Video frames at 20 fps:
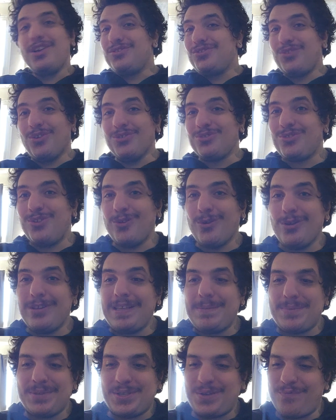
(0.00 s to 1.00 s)
so
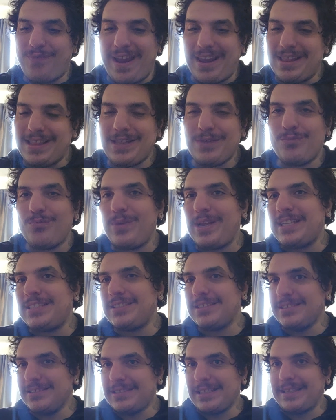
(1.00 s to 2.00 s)
slowly, but you finally
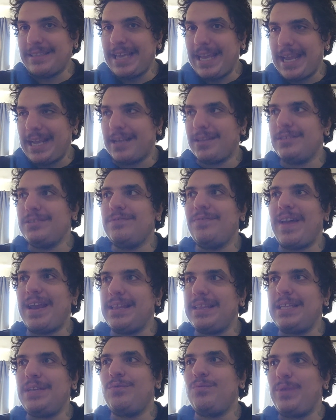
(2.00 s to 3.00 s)
reach the thing. You
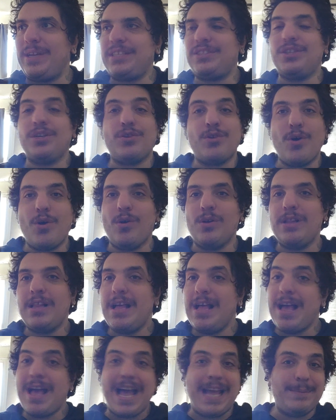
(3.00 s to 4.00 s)
finally reach the goal.
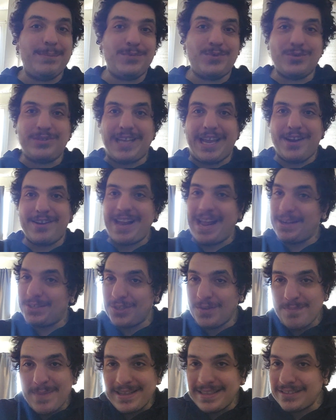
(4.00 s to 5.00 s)
I'm so tired. I
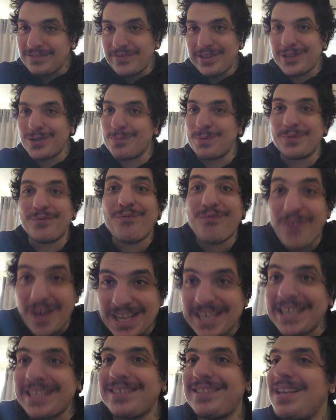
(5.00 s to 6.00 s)
should make this video, but
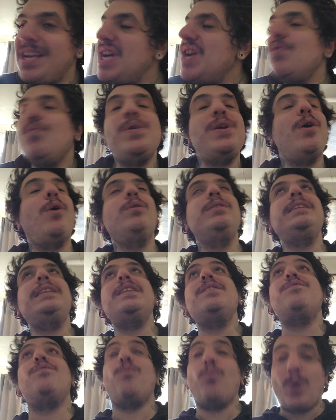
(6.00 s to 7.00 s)
fuck it. We only
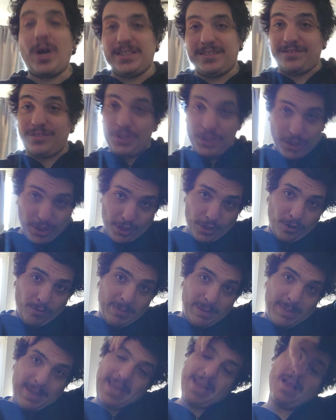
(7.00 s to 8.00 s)
live once. YOLO,
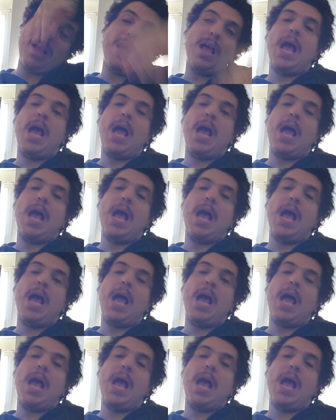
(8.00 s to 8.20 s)
baby.